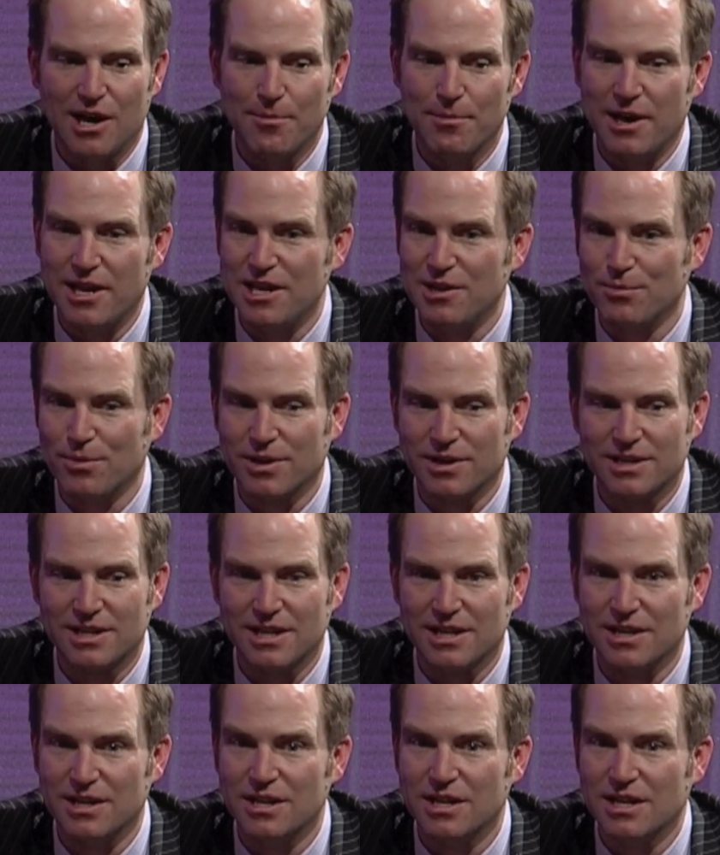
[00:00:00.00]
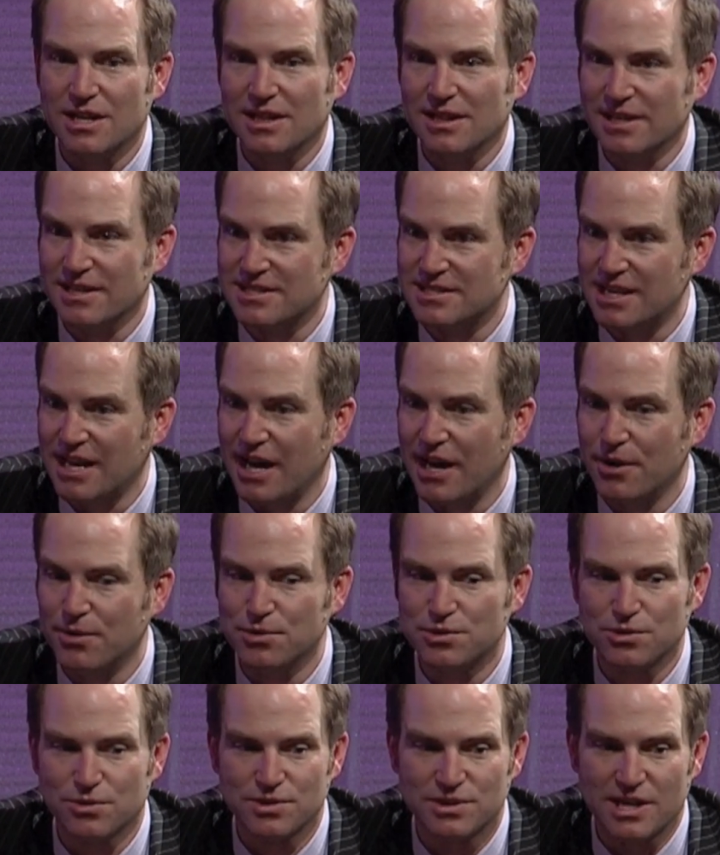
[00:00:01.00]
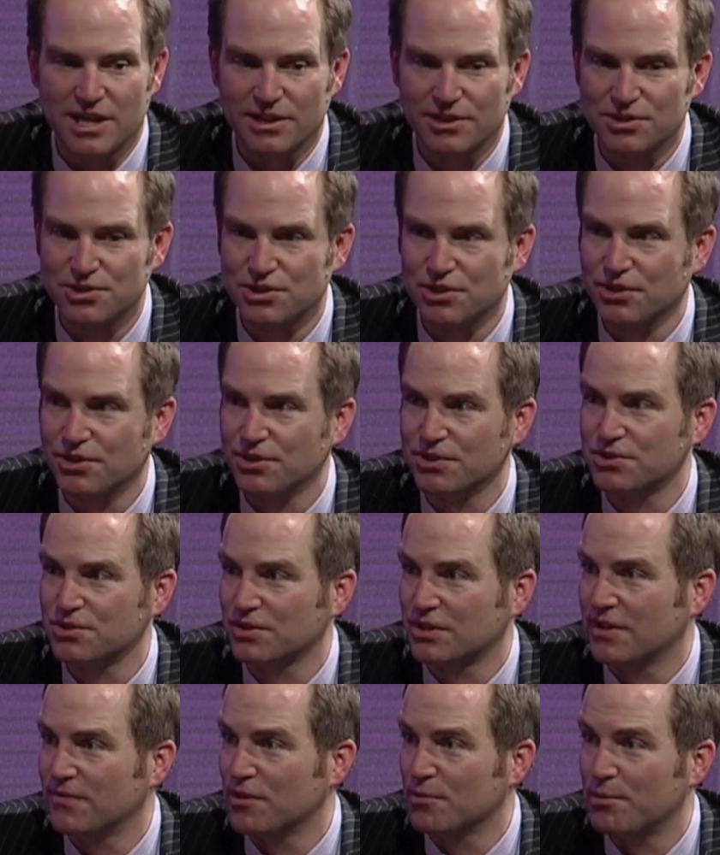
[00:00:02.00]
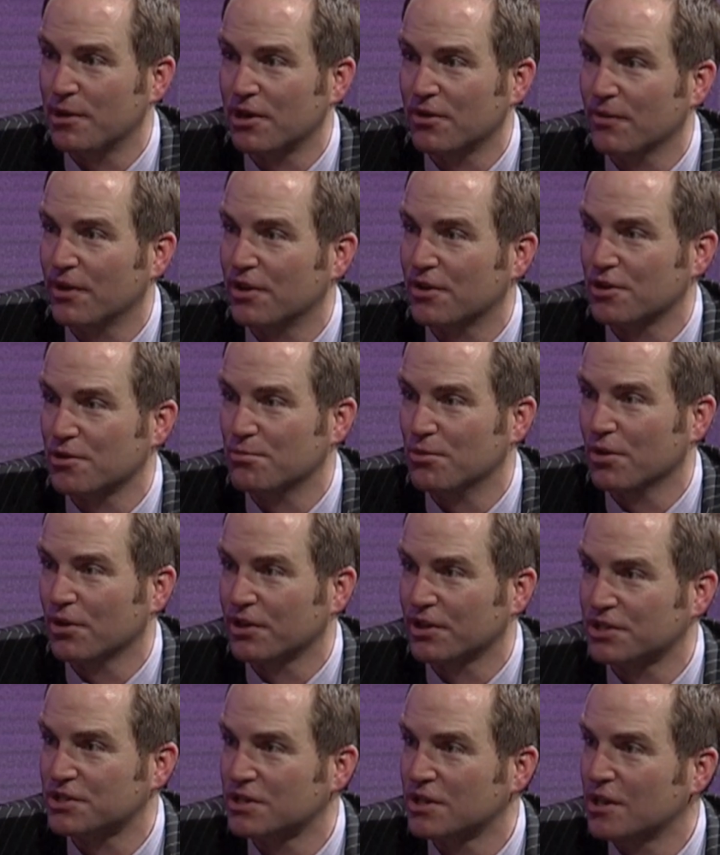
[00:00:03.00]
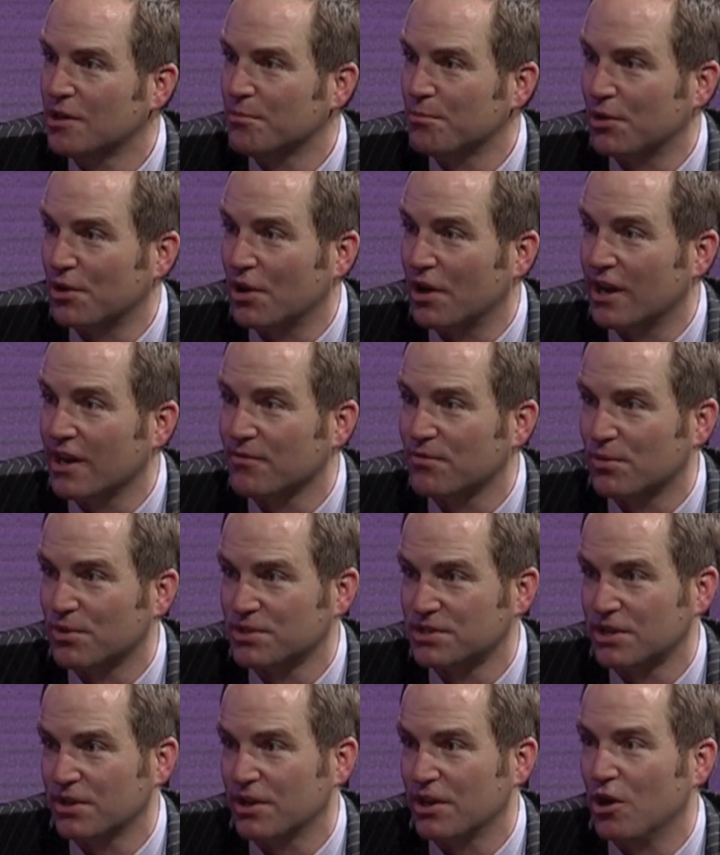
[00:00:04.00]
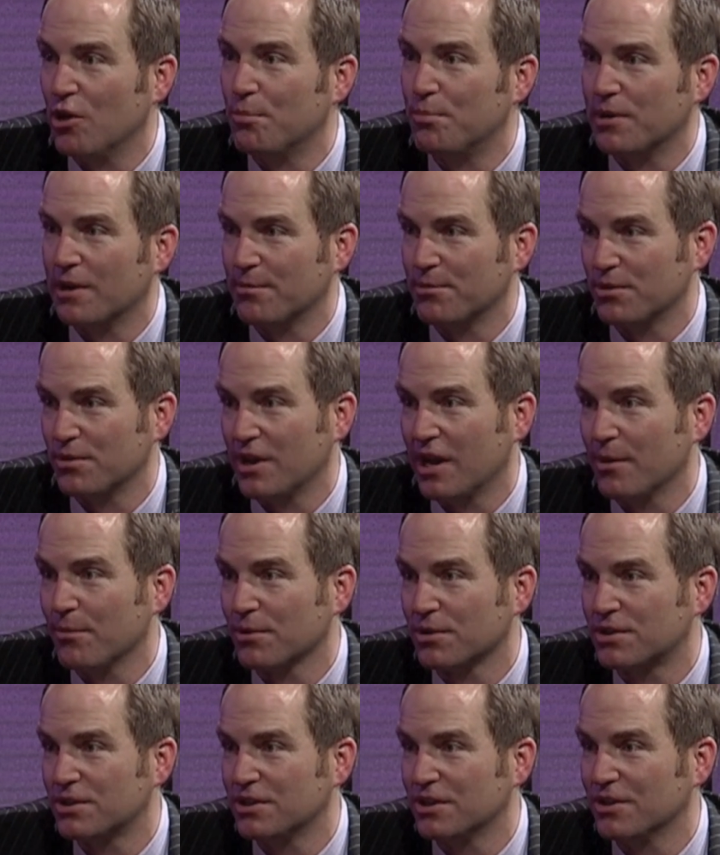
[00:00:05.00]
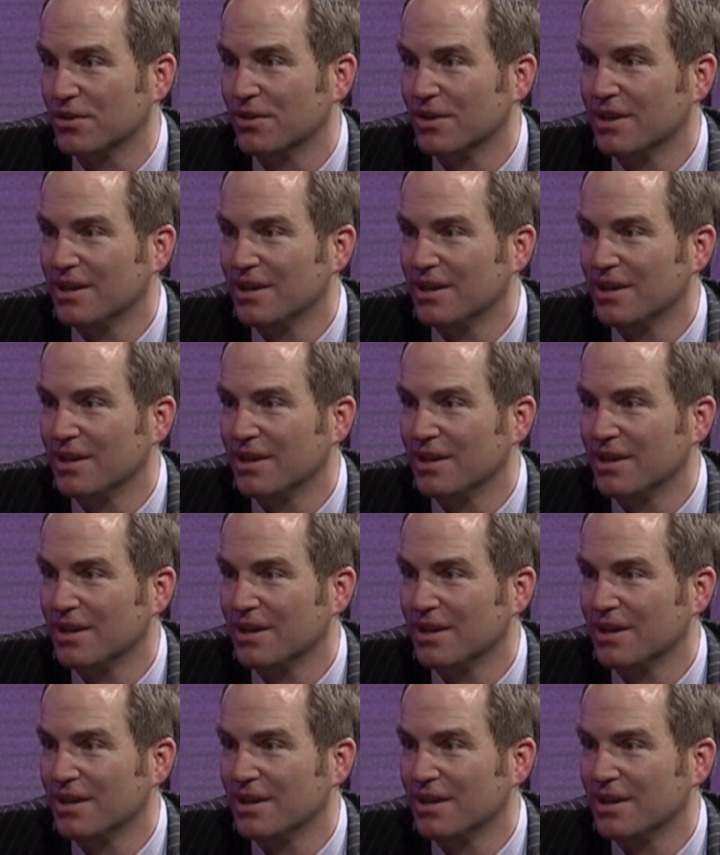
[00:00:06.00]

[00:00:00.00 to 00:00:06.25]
Anyone can list a house or sell insurance or give you a better rate on your mortgage, but not everyone's going to open up their network to you.